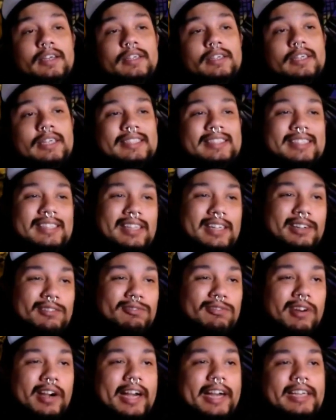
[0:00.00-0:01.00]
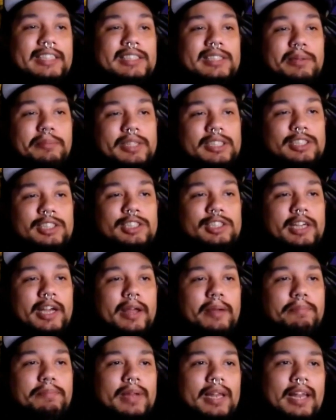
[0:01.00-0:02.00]
Because he did raise him and
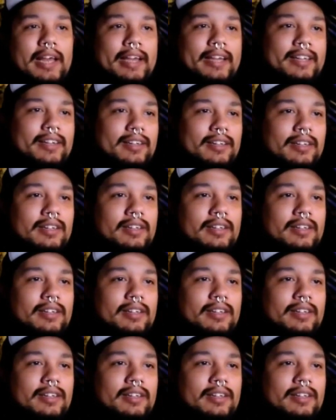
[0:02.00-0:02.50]
shit, but like...